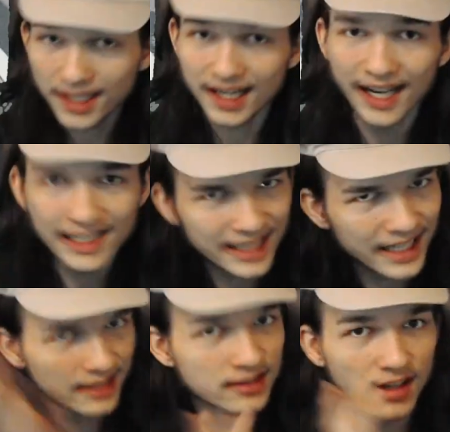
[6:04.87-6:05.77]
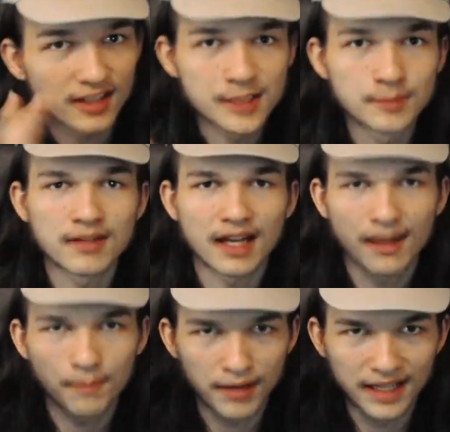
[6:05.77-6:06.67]
I'd say it does awesome
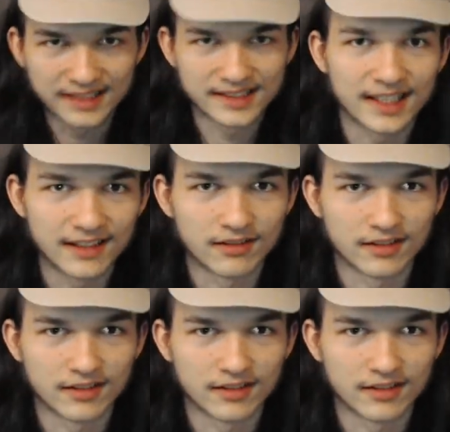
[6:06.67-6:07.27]
at playing sound.